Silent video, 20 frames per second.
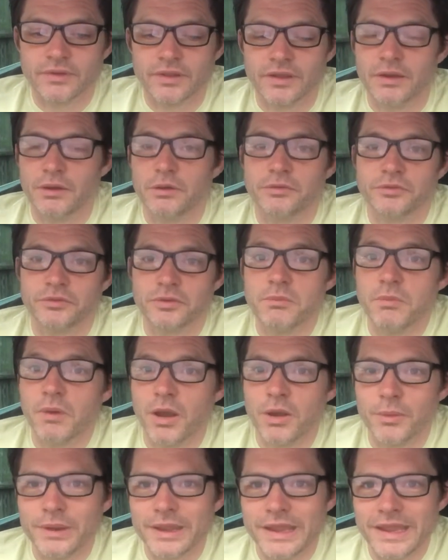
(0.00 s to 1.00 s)
How often
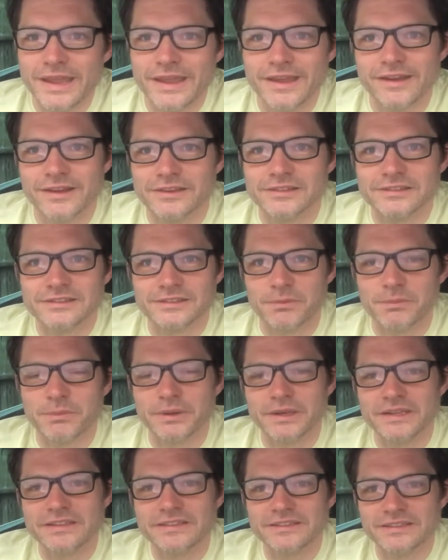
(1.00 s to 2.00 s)
might we hear
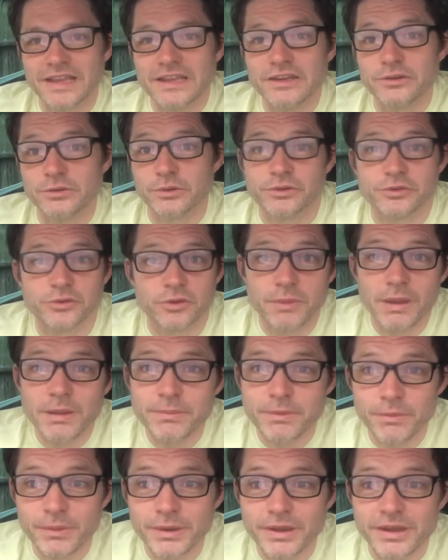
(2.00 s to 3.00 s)
somebody say to us, or
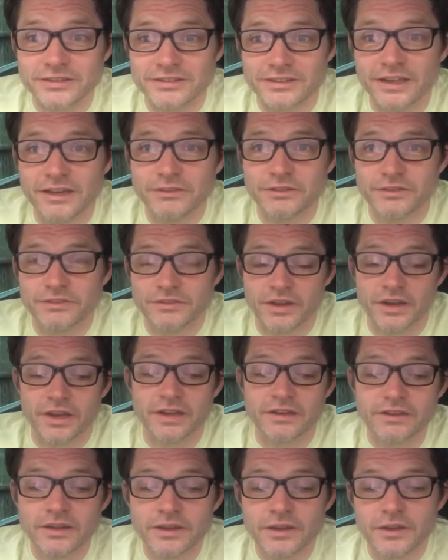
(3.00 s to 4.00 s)
maybe we ourselves have done
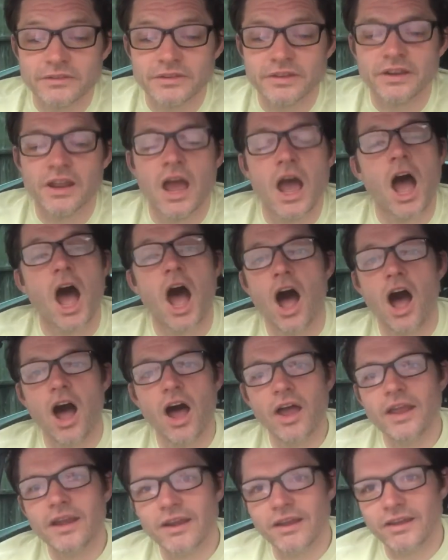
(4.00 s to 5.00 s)
it, said,
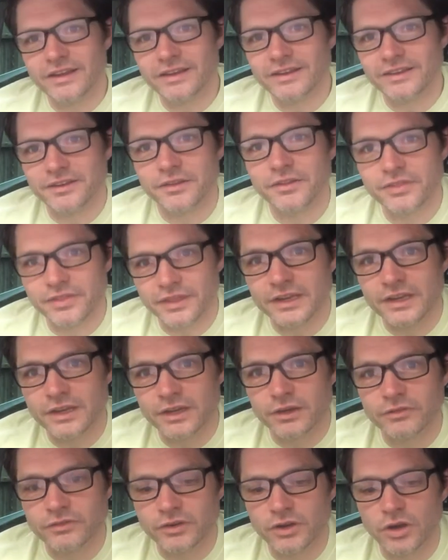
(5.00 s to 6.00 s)
I like to think
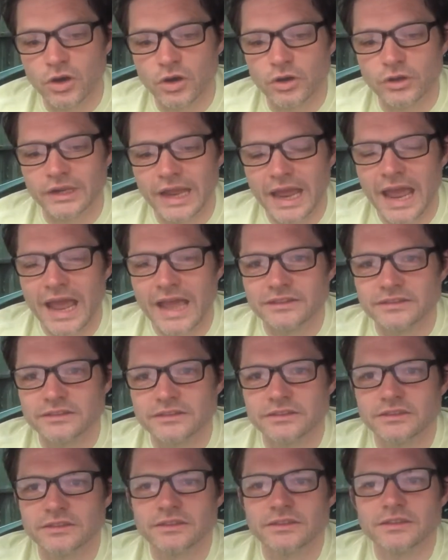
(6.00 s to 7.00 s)
of God
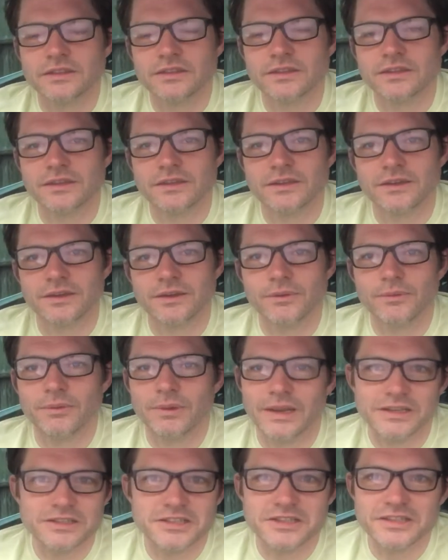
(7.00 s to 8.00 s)
as.
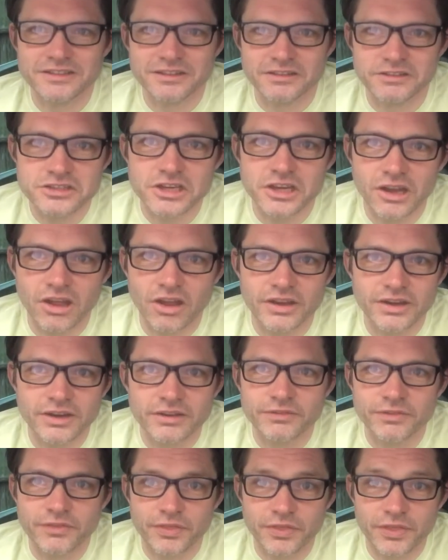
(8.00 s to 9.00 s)
Well, actually, such a line
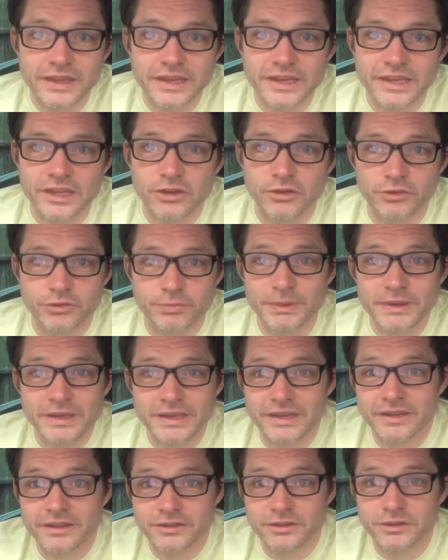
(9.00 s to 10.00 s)
of thinking or
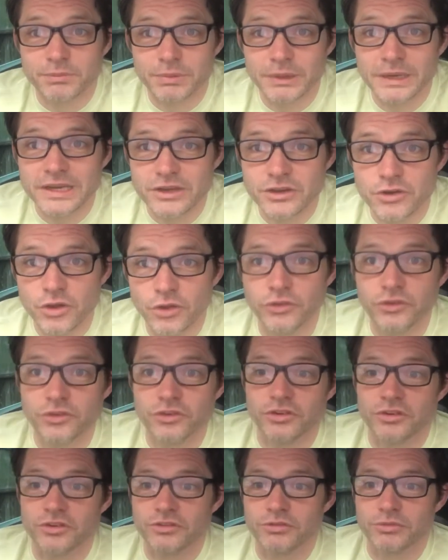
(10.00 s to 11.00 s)
speaking is complete
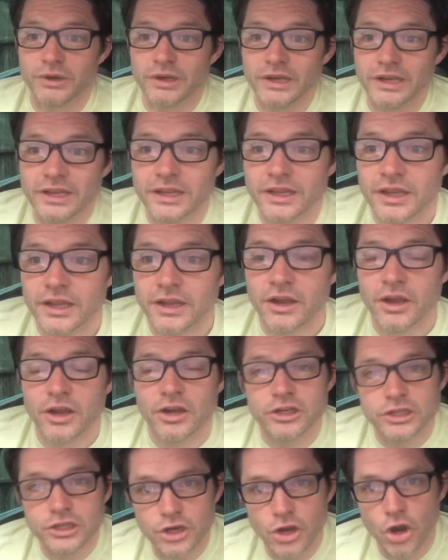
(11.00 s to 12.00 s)
nonsense, really.
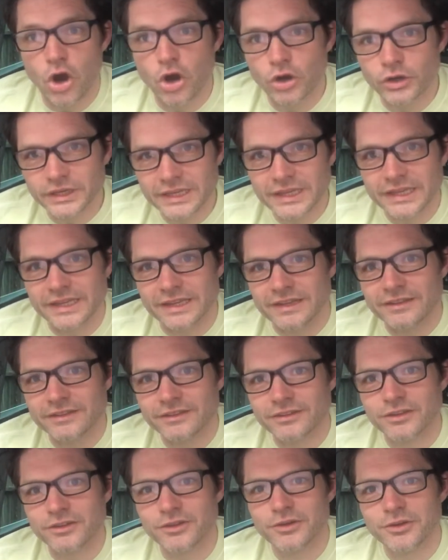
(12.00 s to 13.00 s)
God
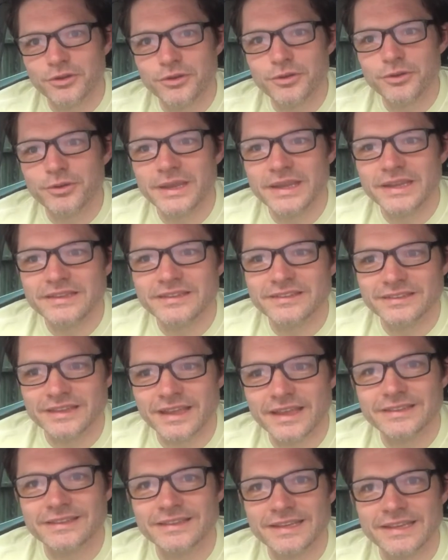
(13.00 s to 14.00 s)
is who he
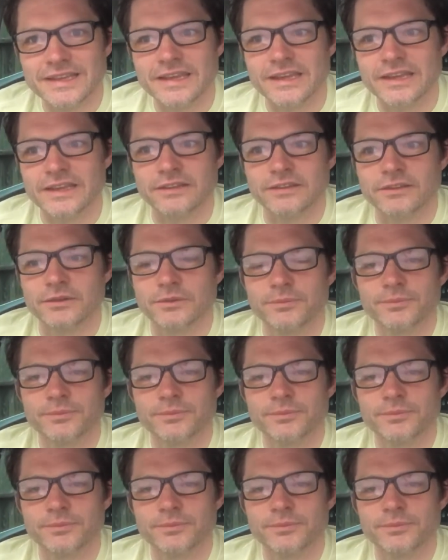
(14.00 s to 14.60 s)
says he is.